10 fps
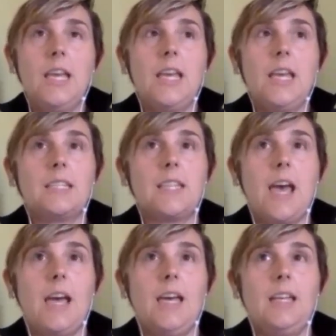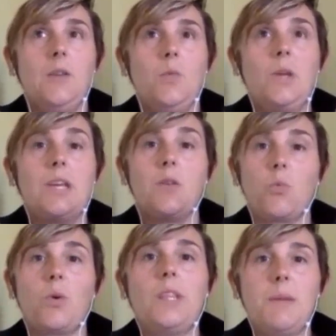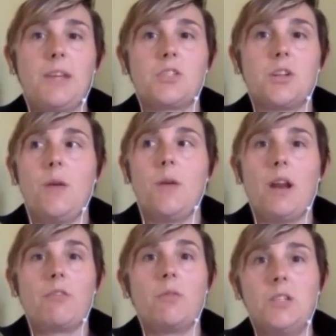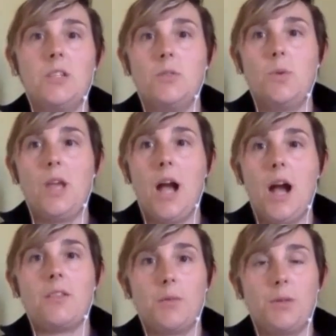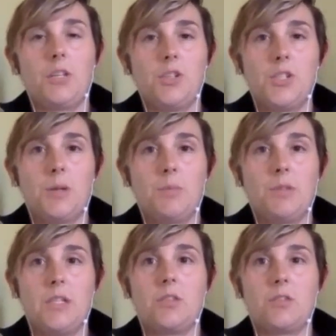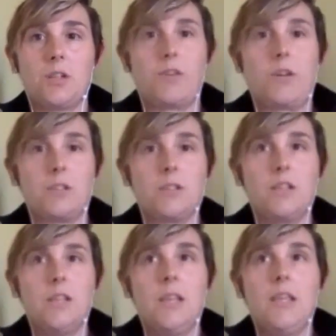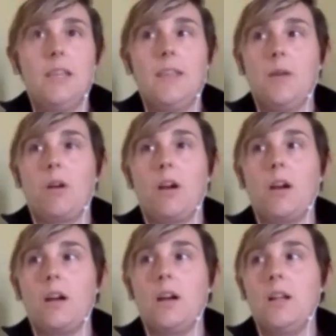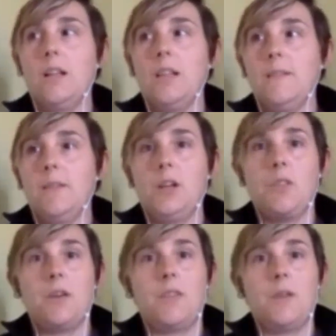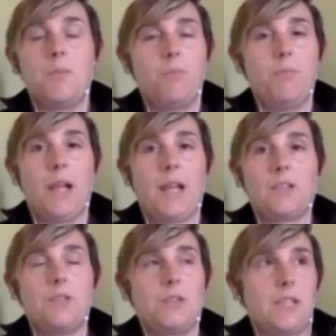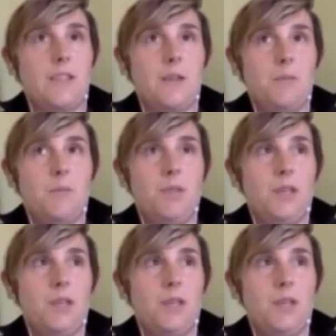Is that we can really make sure that whatever we do, we honor the relationship with the district first. They were, the I guess you could say they